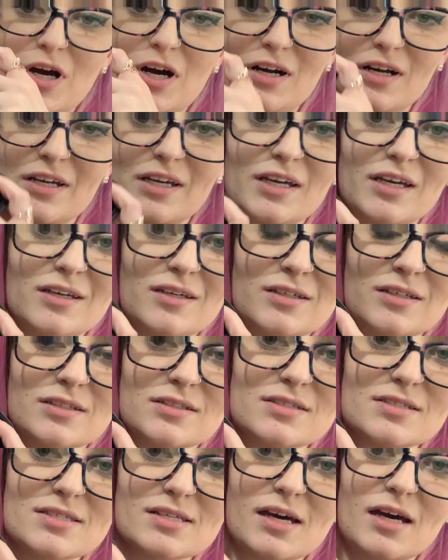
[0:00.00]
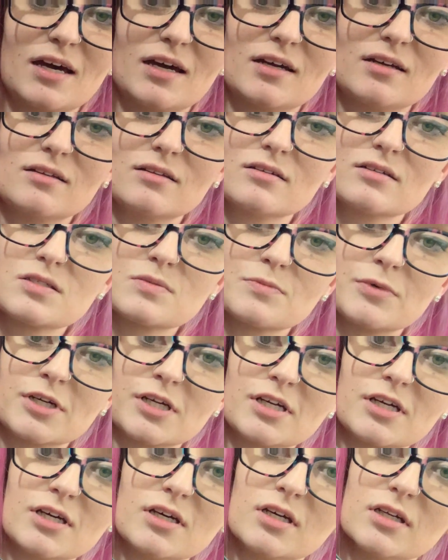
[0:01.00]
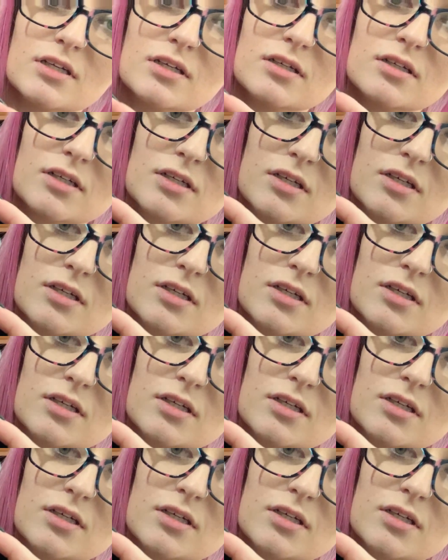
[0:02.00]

pocket inside. It looks pretty good